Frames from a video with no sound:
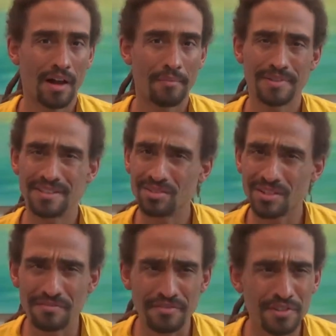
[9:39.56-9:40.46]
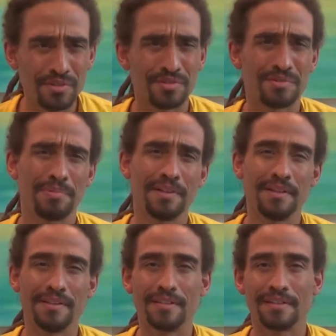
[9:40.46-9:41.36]
I'm still confused,
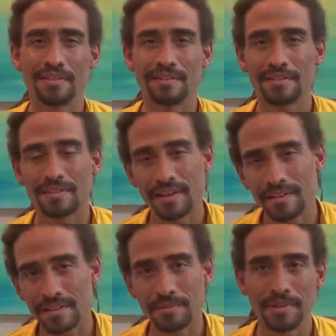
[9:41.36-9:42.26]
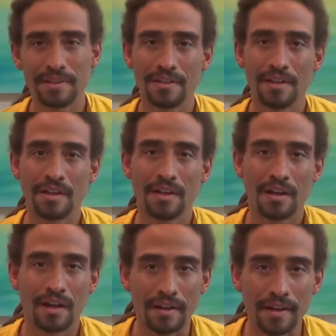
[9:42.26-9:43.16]
please say it to me
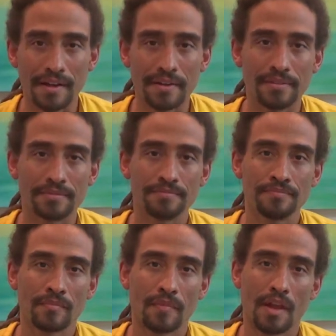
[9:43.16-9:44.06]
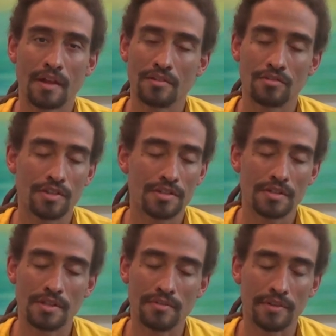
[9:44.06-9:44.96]
again. And
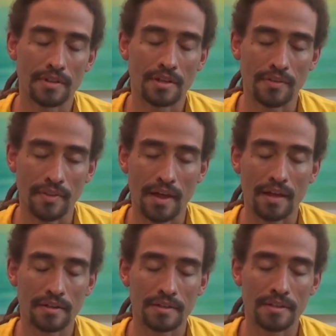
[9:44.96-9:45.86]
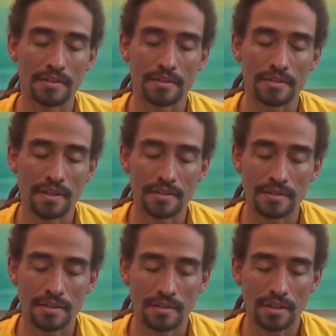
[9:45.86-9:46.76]
Krishna even in that Gita says
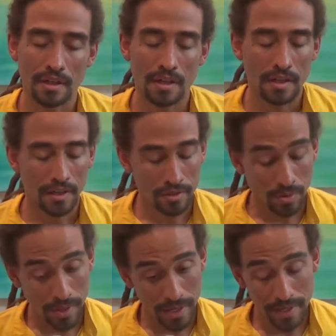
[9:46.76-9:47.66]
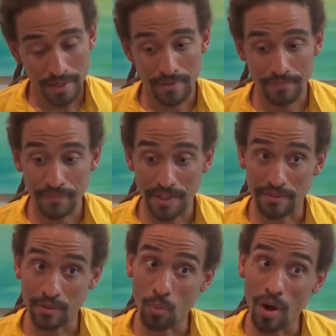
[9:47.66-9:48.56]
that it's okay.
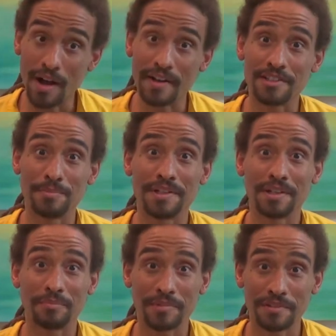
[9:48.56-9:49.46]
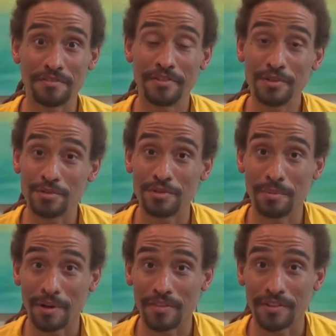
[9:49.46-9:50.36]
Even the wise become confused
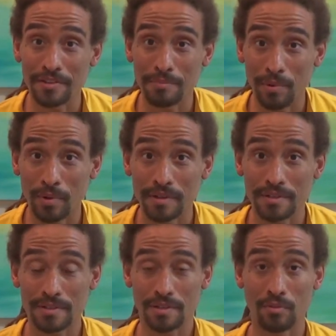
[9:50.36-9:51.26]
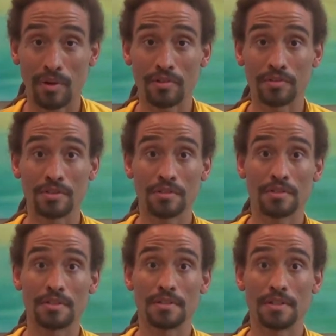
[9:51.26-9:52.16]
upon these points, whether just
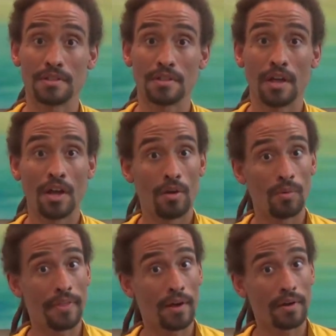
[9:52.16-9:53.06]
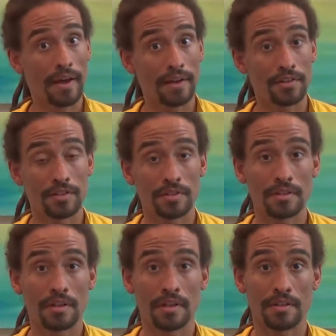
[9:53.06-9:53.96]
to sit without
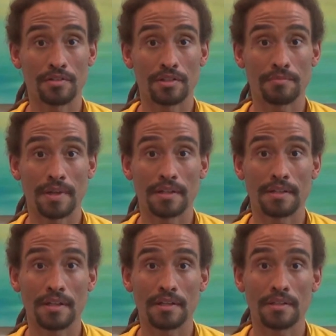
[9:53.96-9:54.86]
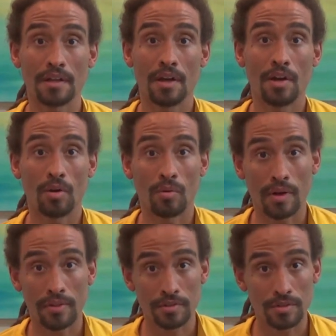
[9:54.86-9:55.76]
action and just meditate, or
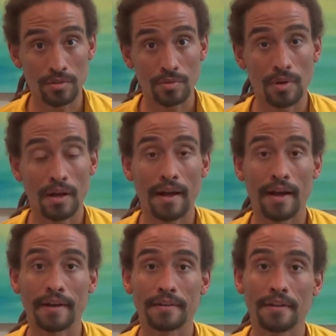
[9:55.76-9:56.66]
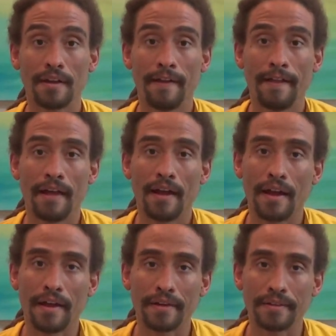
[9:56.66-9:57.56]
whether to act.
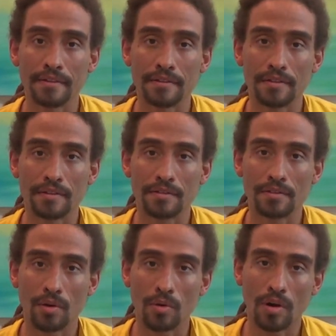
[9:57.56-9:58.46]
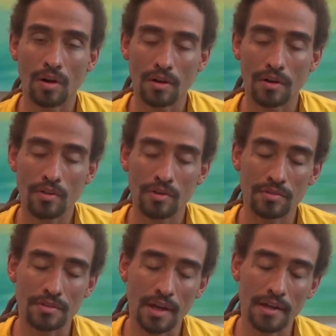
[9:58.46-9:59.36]
And so another
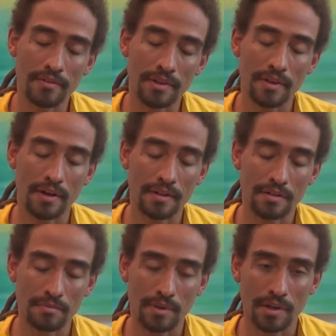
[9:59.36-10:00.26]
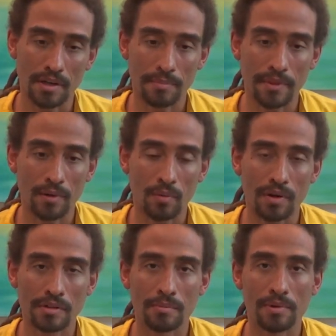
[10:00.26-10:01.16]
side of it that I didn't bring up that I
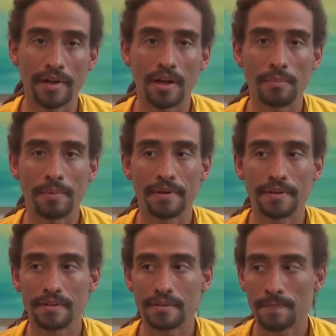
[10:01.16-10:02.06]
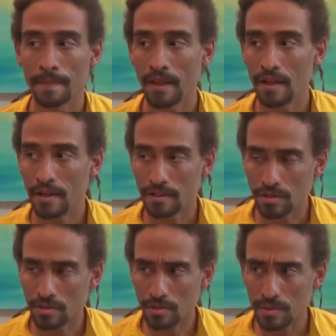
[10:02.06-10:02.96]
want to bring up is it's
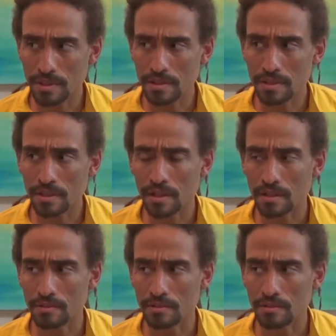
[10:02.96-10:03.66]
also easy to get